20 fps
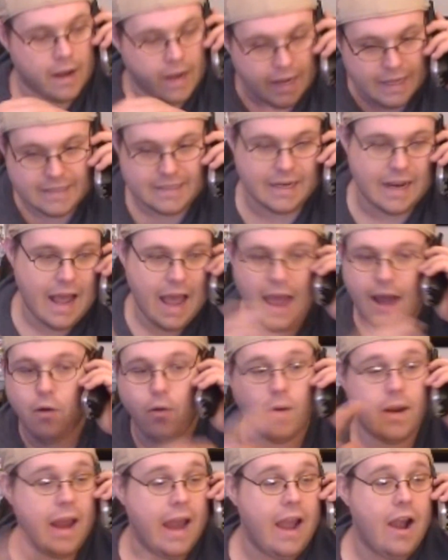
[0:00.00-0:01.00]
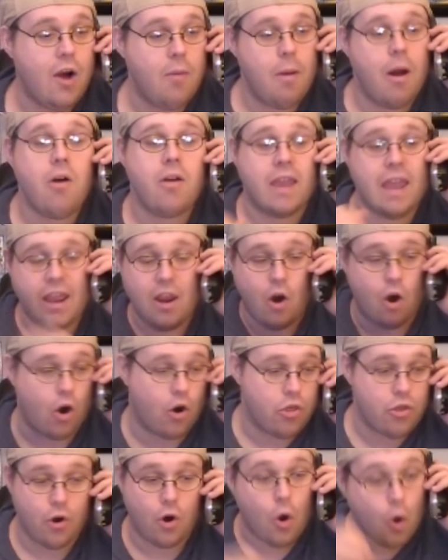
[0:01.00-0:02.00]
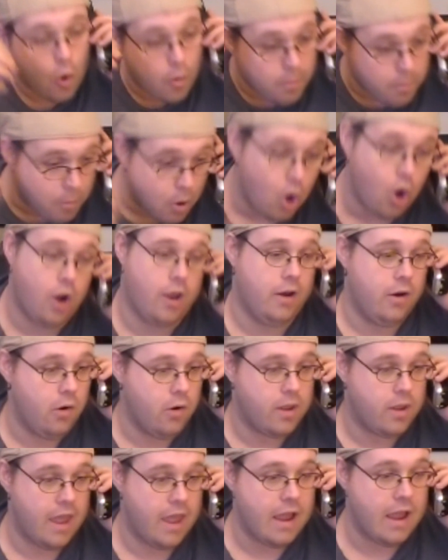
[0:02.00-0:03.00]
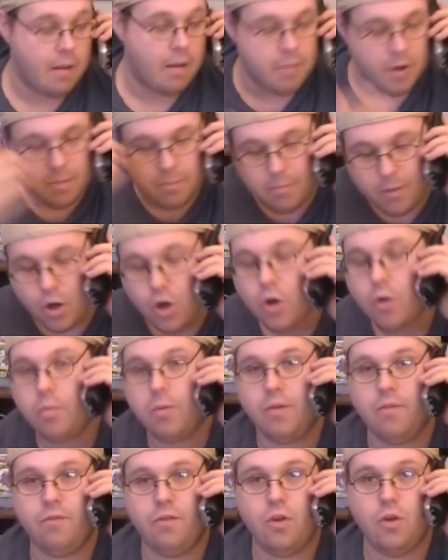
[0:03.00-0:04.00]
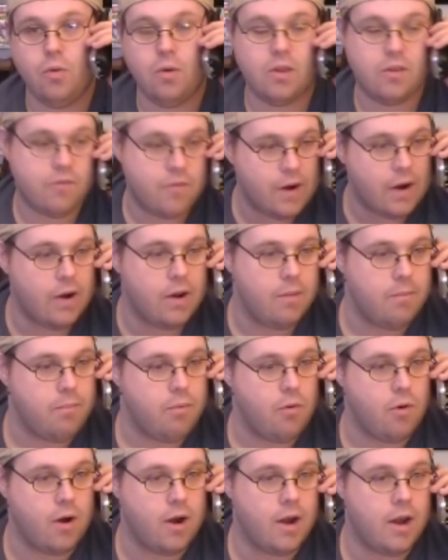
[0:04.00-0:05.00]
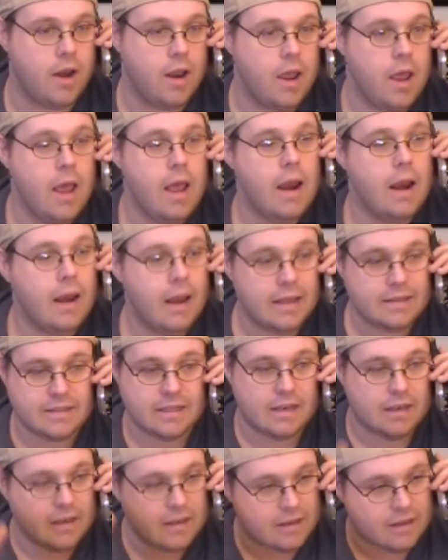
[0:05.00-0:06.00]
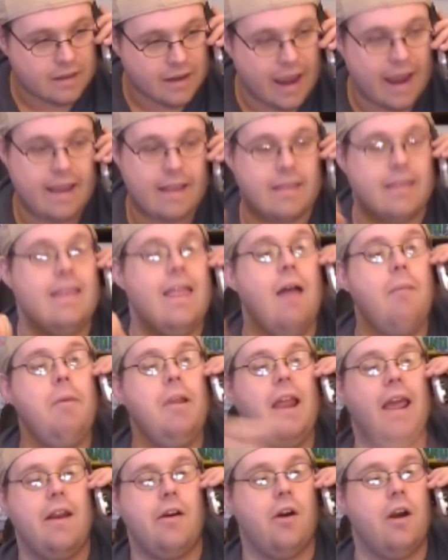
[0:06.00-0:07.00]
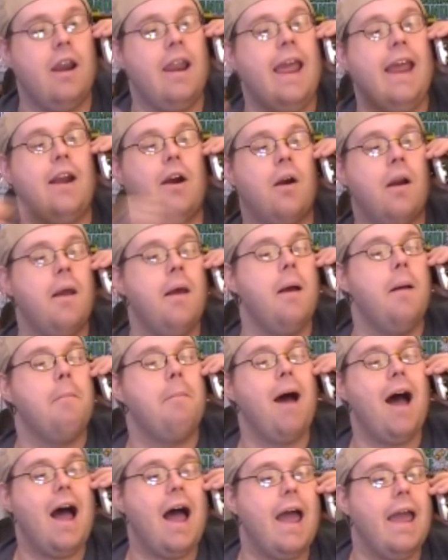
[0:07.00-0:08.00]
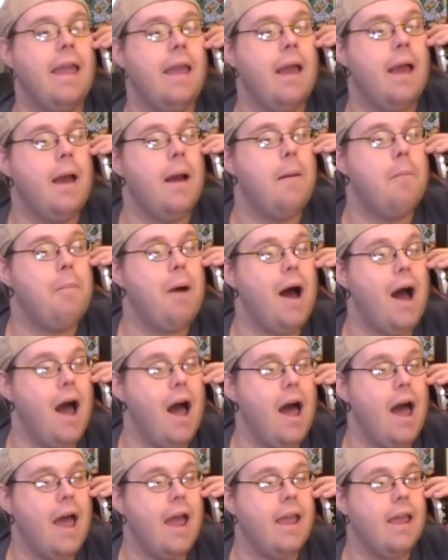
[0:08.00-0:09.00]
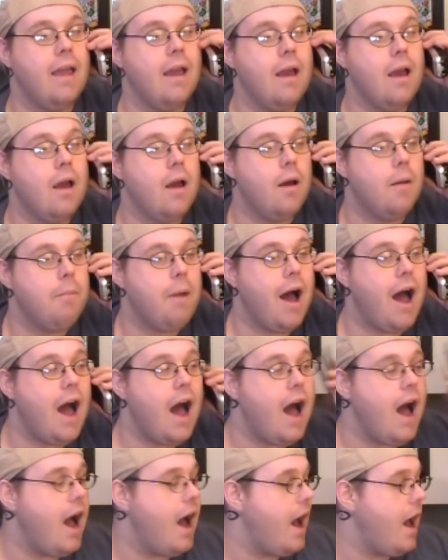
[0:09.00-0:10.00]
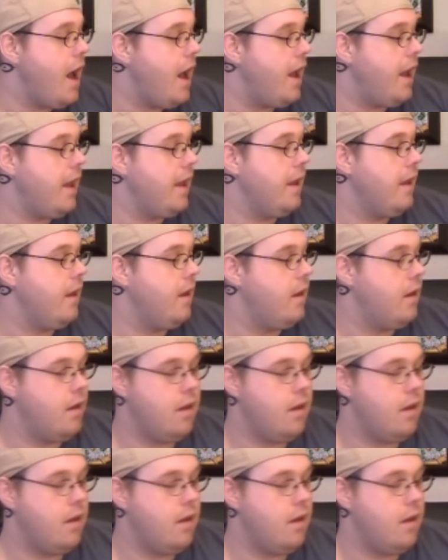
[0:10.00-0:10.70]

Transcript: listen, I don't care about King Arthur or Merlin, okay? I'm in the middle of a review. It's very important. Listen, yeah, tell me later. Later. Bye. Bye. Bye.